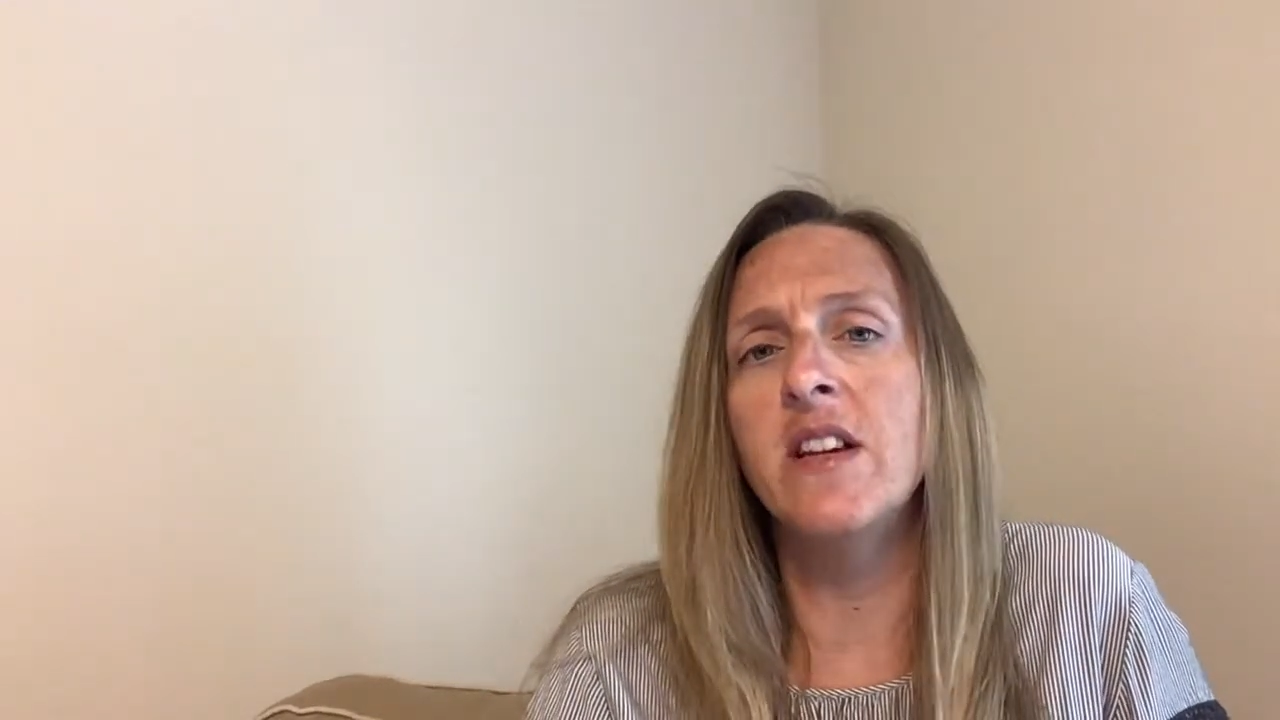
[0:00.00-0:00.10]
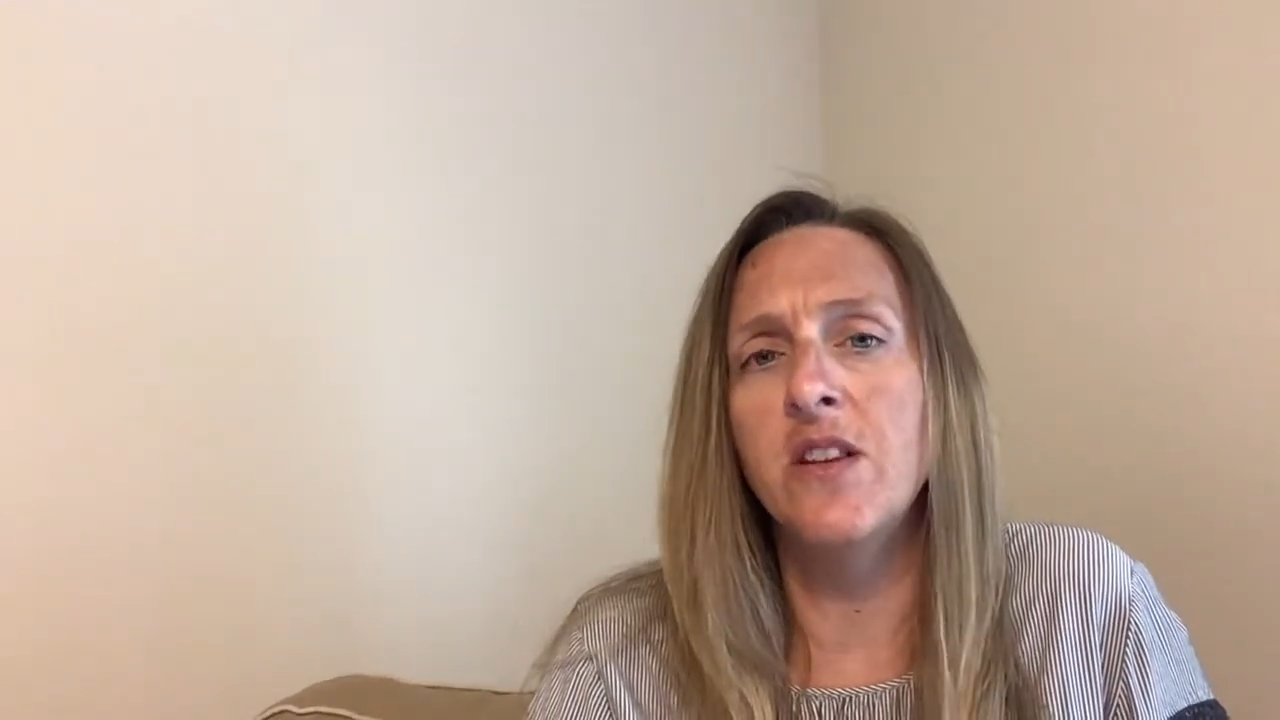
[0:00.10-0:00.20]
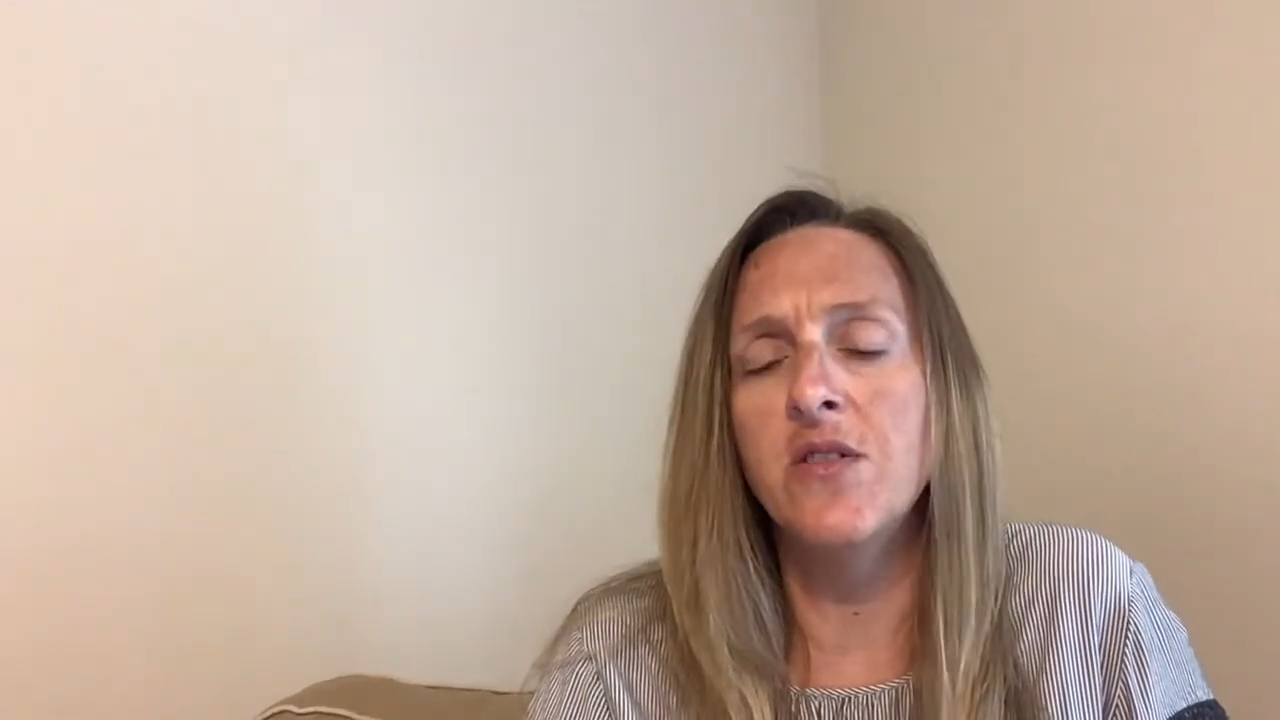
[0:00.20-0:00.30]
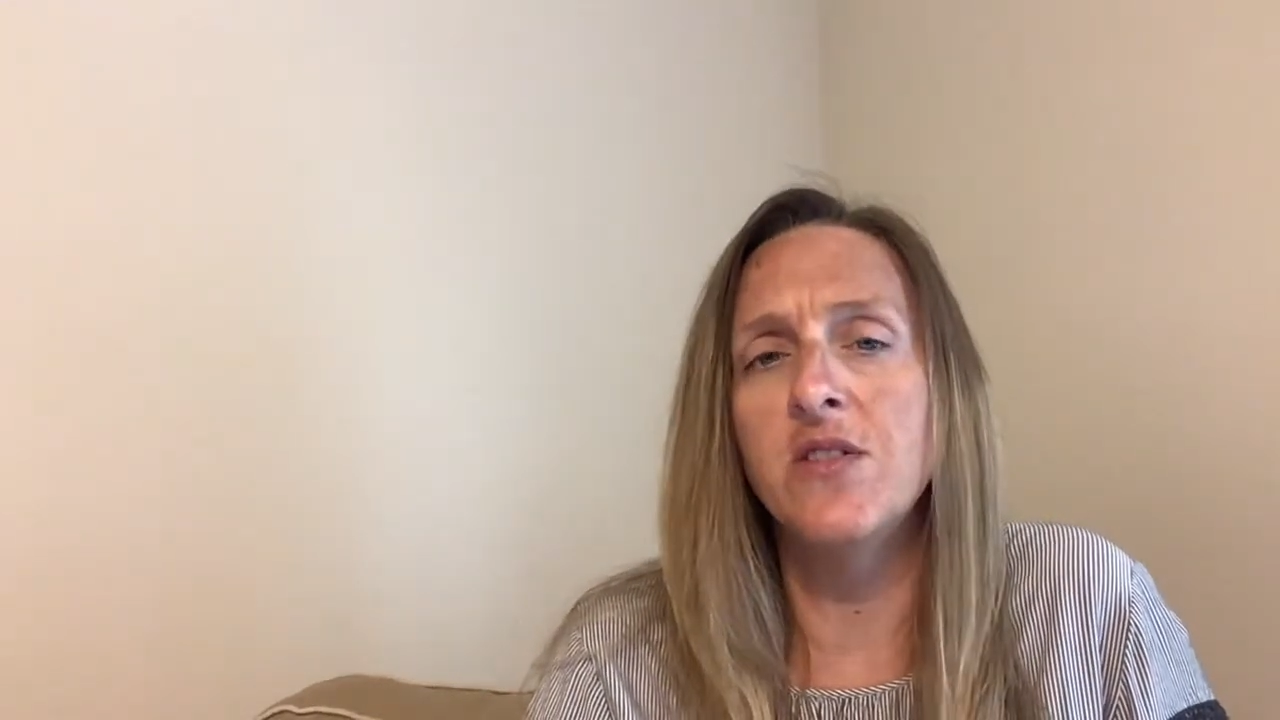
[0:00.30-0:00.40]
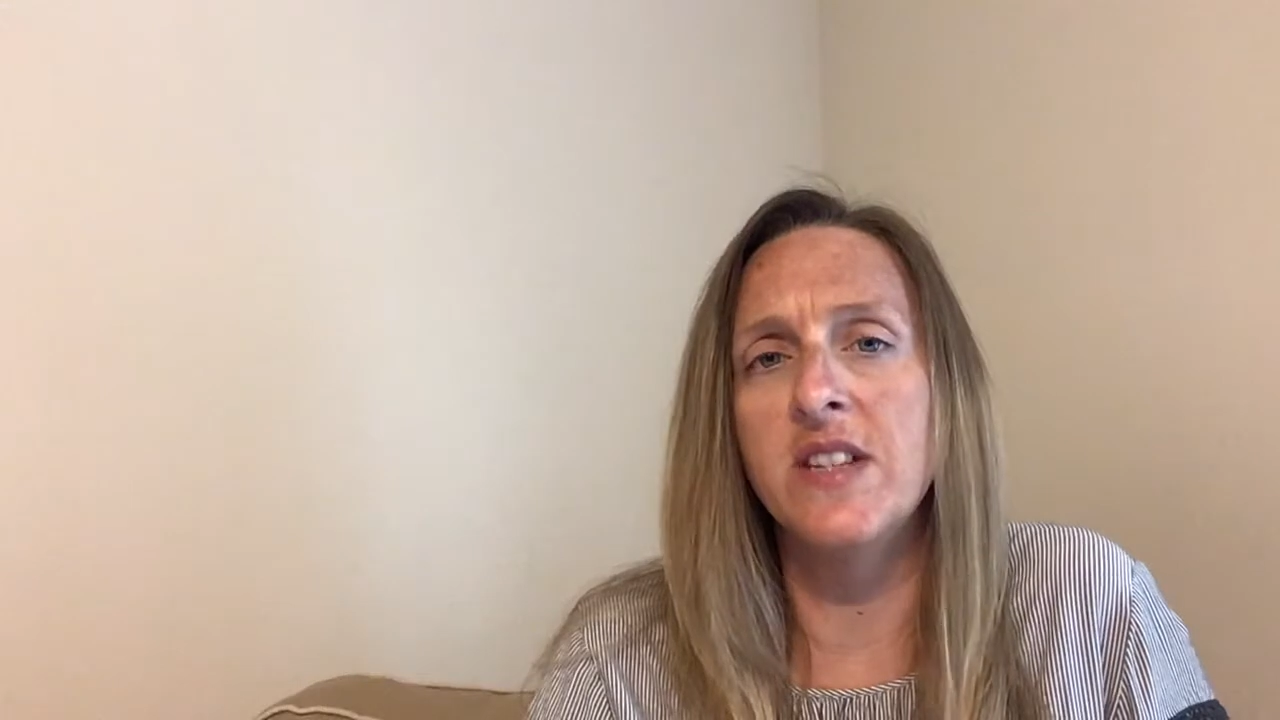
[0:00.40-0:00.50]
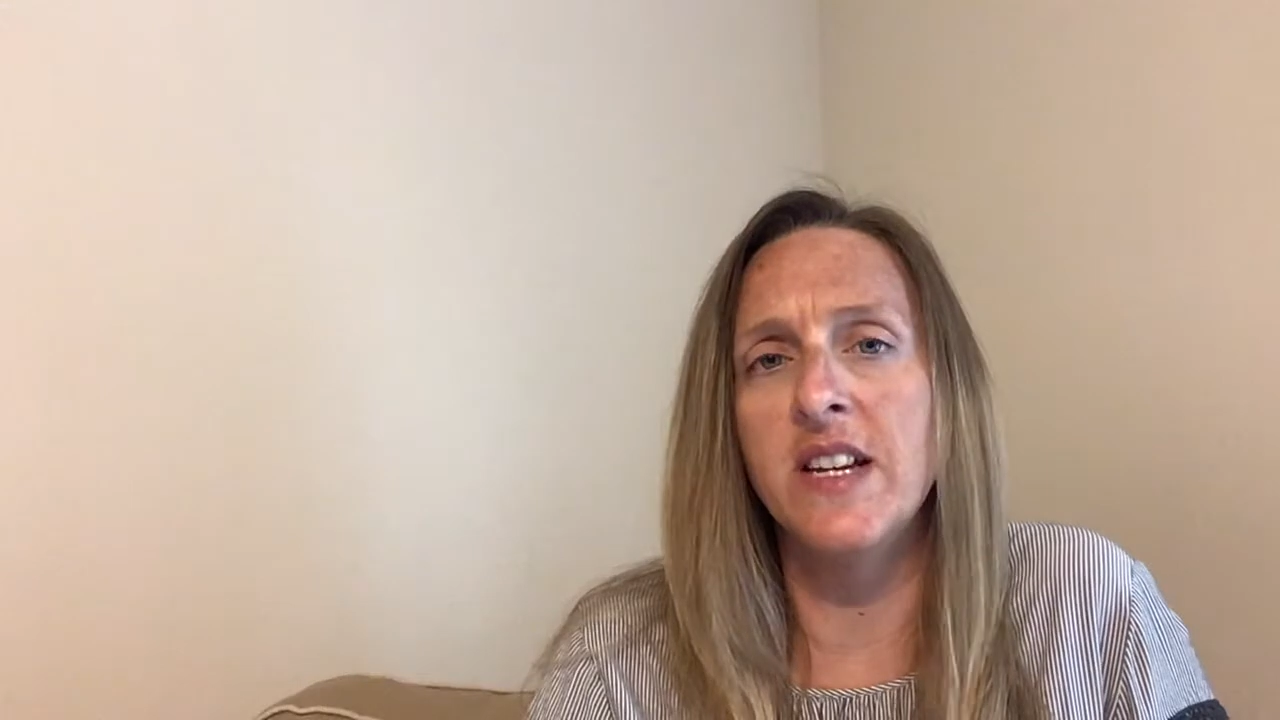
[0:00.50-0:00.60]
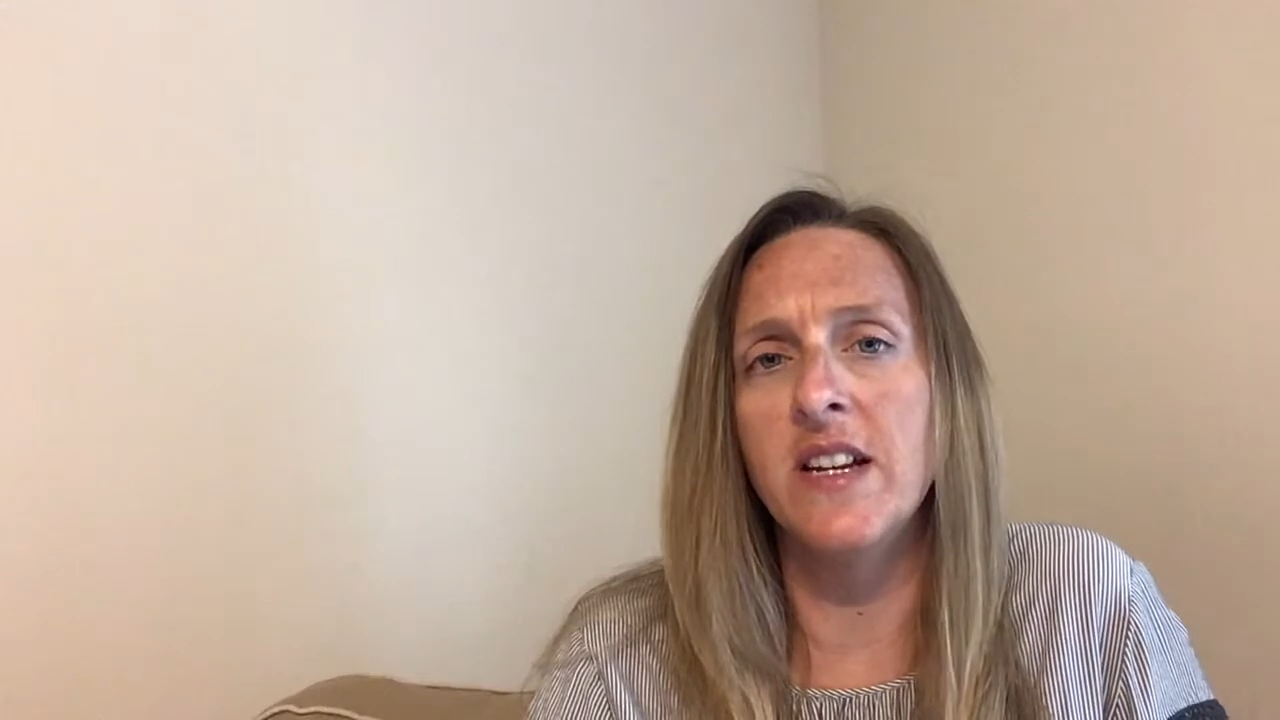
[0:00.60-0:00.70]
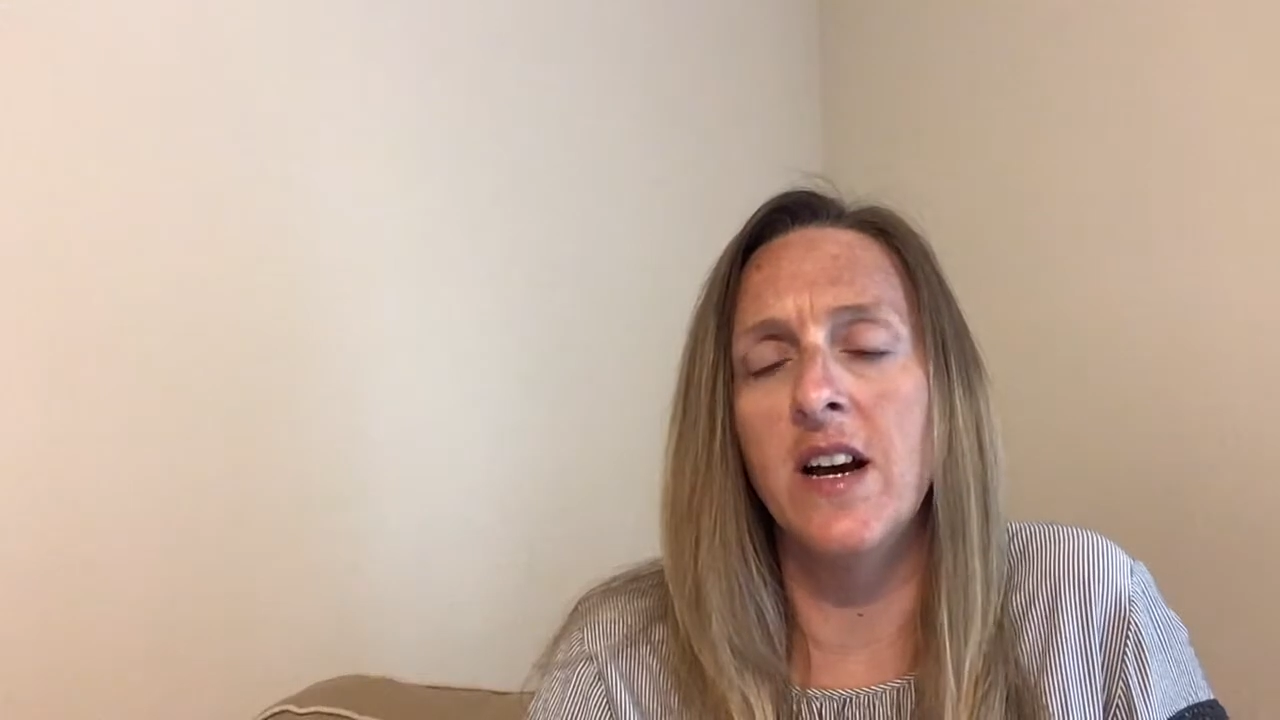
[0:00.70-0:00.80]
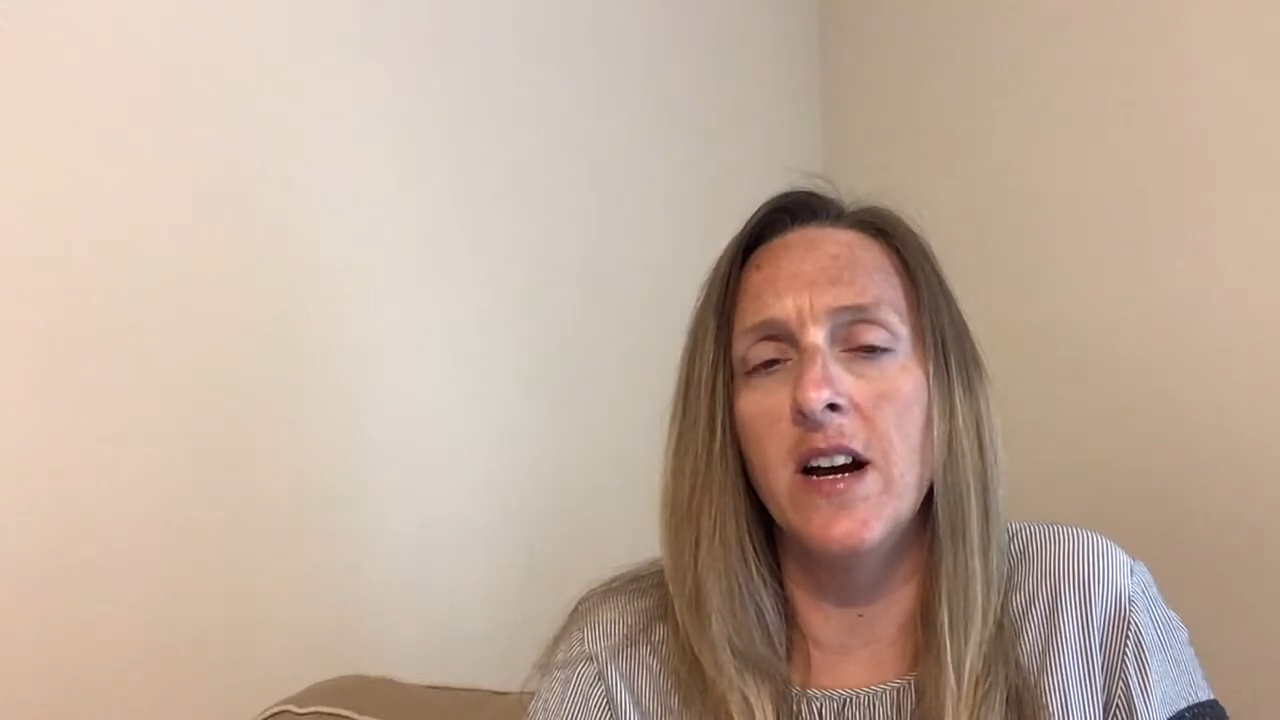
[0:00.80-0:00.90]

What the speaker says: used it